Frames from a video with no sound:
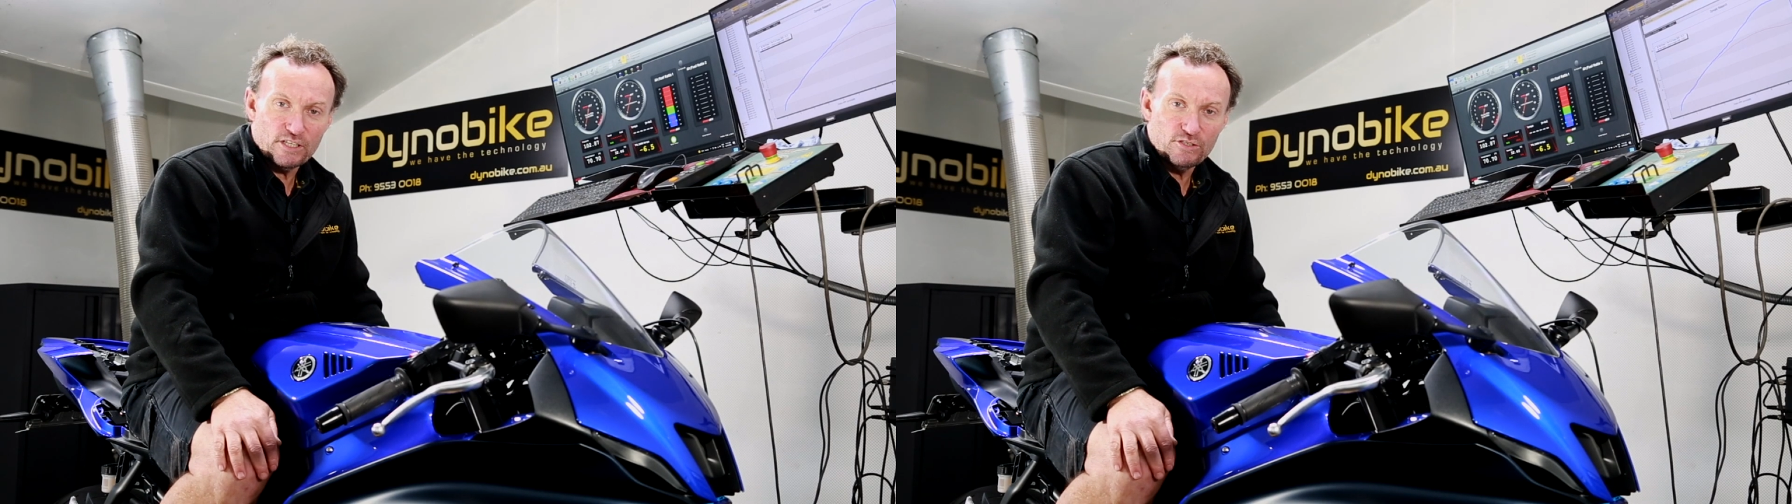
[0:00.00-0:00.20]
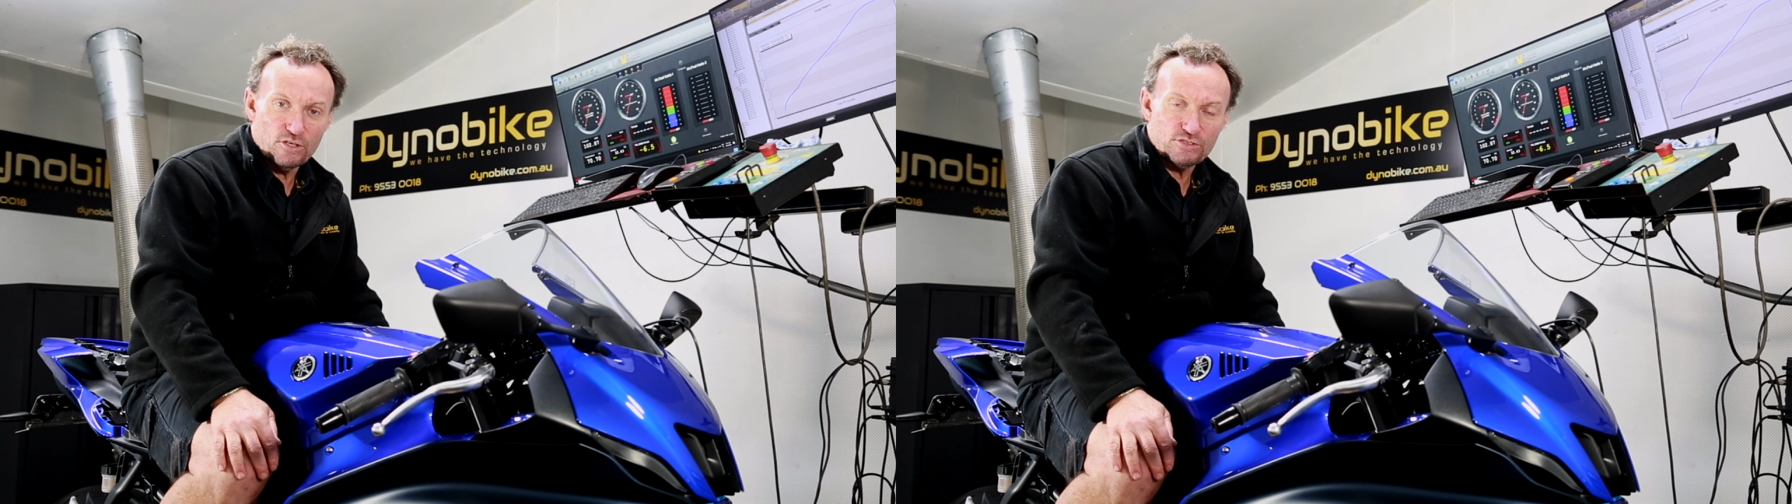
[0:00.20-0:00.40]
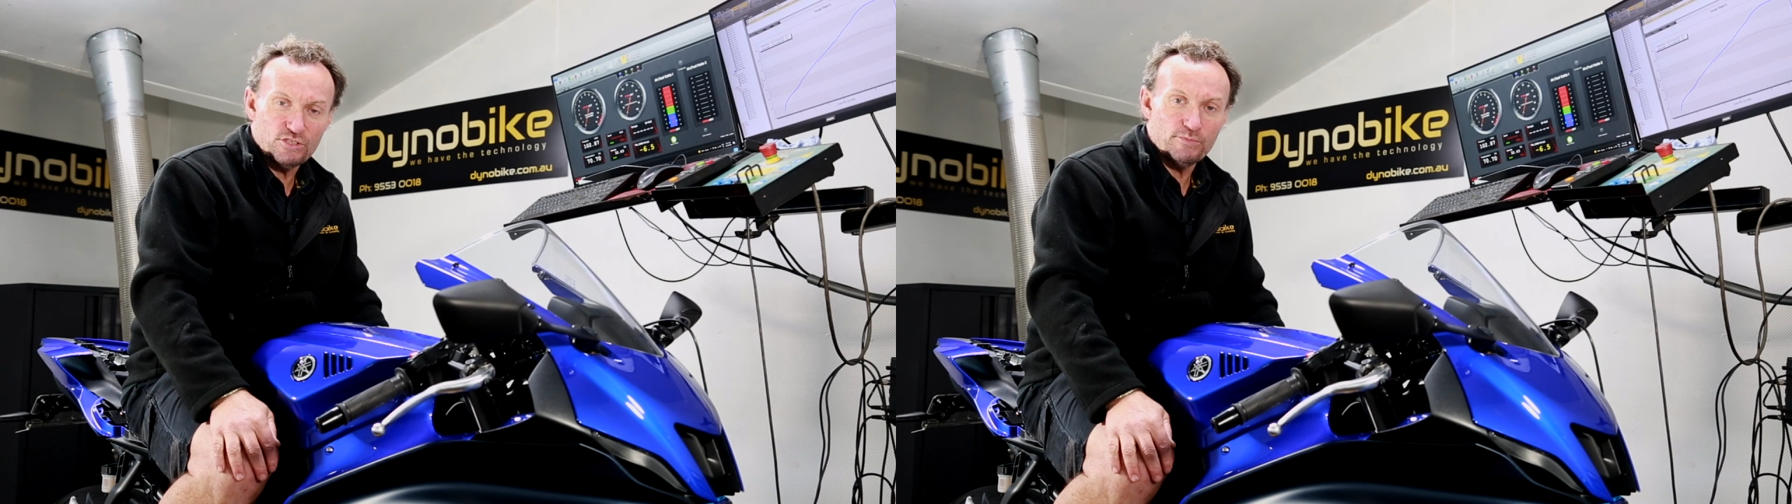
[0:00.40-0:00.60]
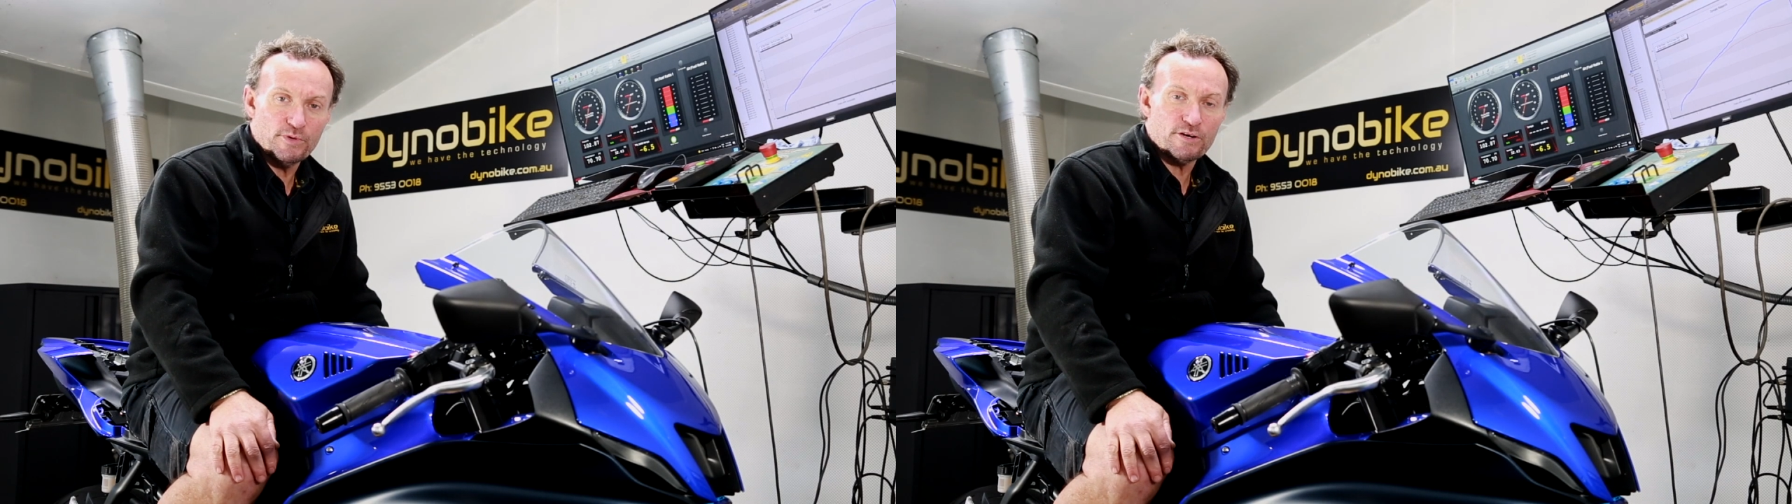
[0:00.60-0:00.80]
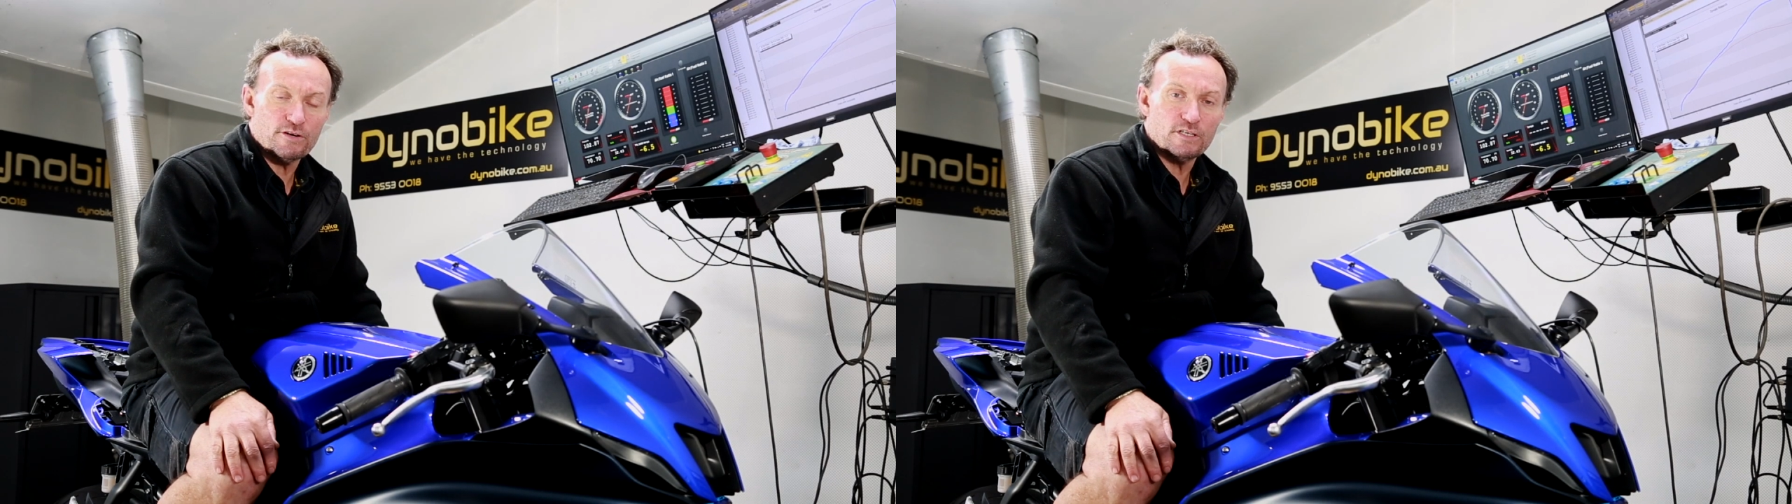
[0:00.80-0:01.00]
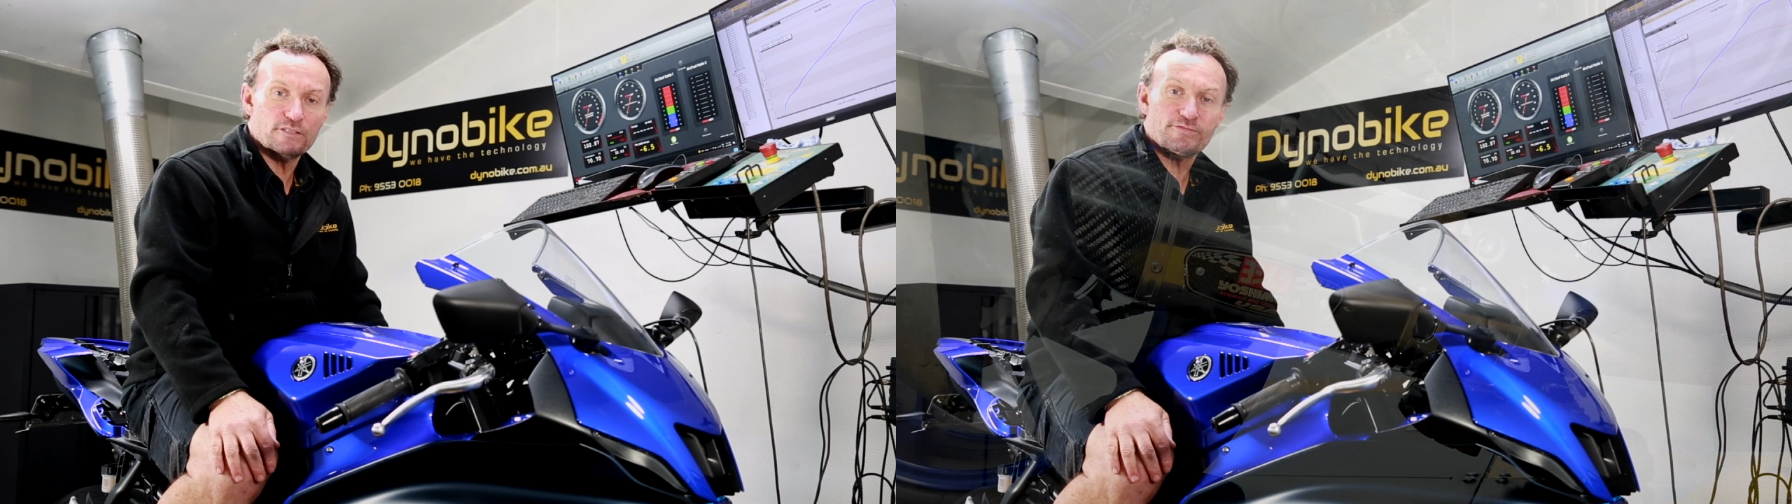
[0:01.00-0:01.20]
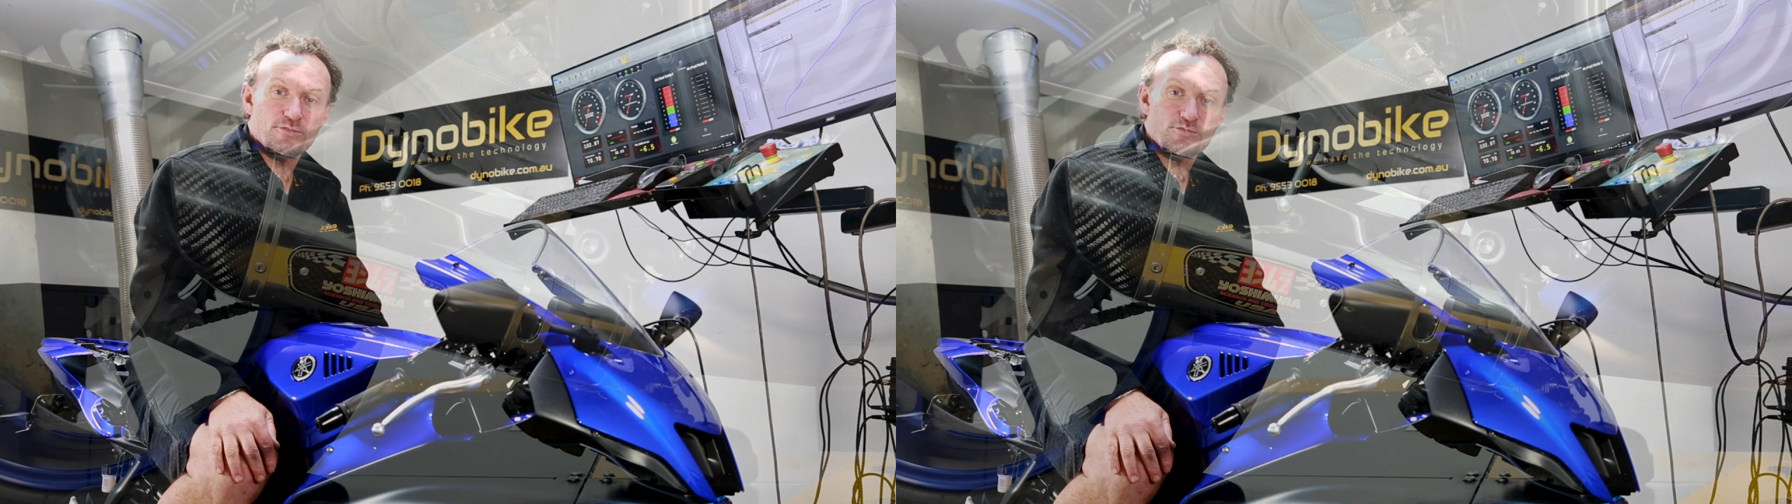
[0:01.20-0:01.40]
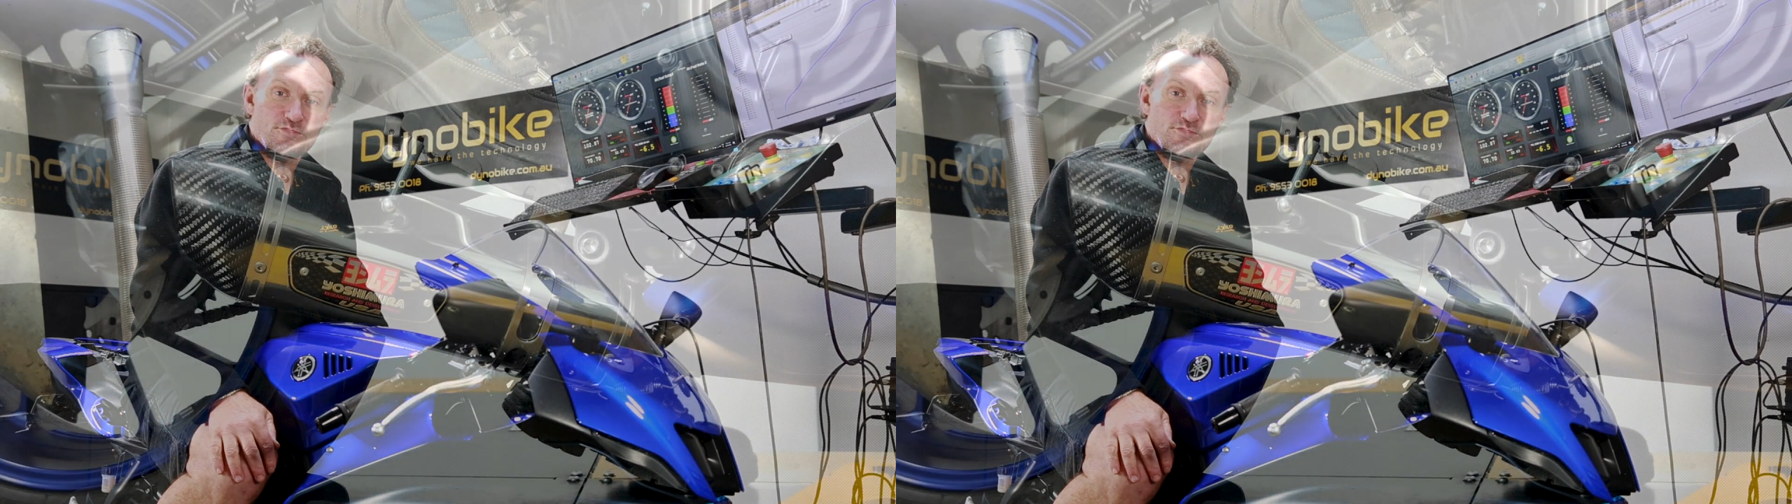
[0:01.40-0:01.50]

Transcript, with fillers: a Yoshimura full